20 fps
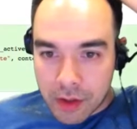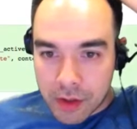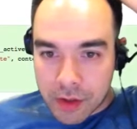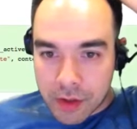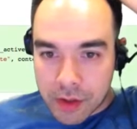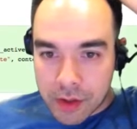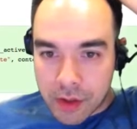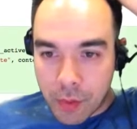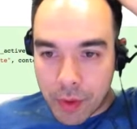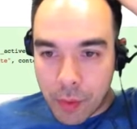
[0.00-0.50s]

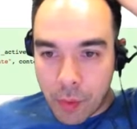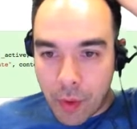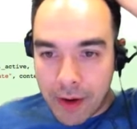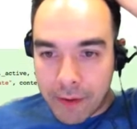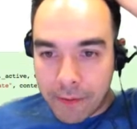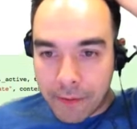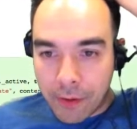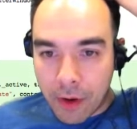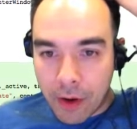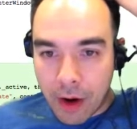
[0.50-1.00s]
So we
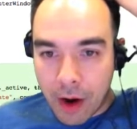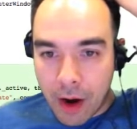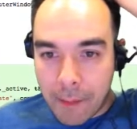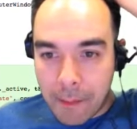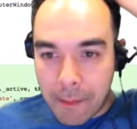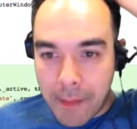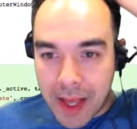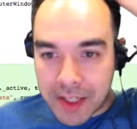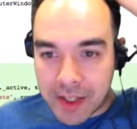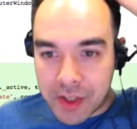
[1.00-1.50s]
wait for a
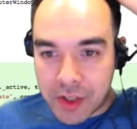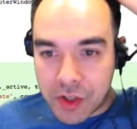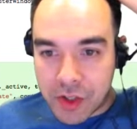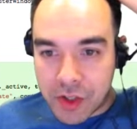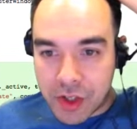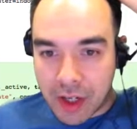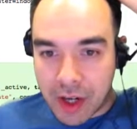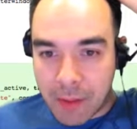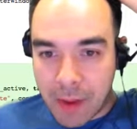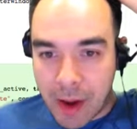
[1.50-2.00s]
message
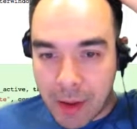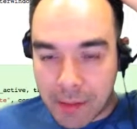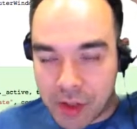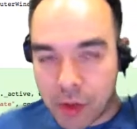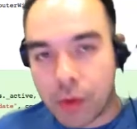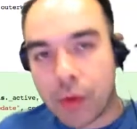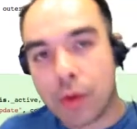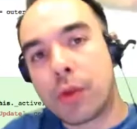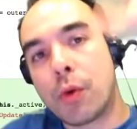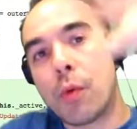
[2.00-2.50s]
to come up.
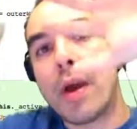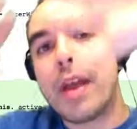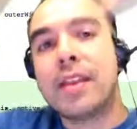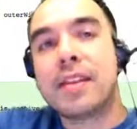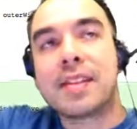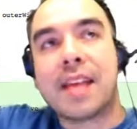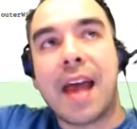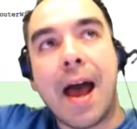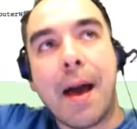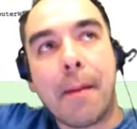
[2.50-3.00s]
So the way
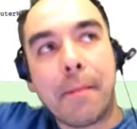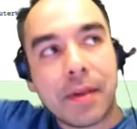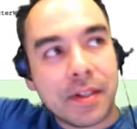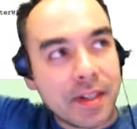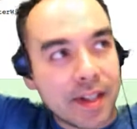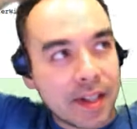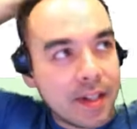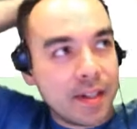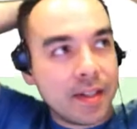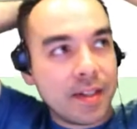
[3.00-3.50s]
this happens
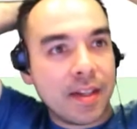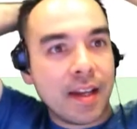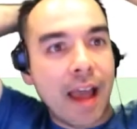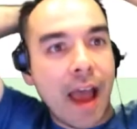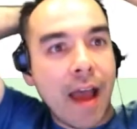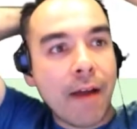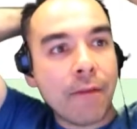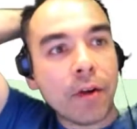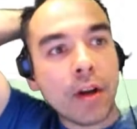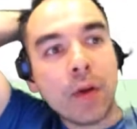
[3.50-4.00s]
is
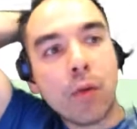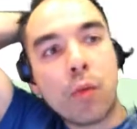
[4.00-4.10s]
every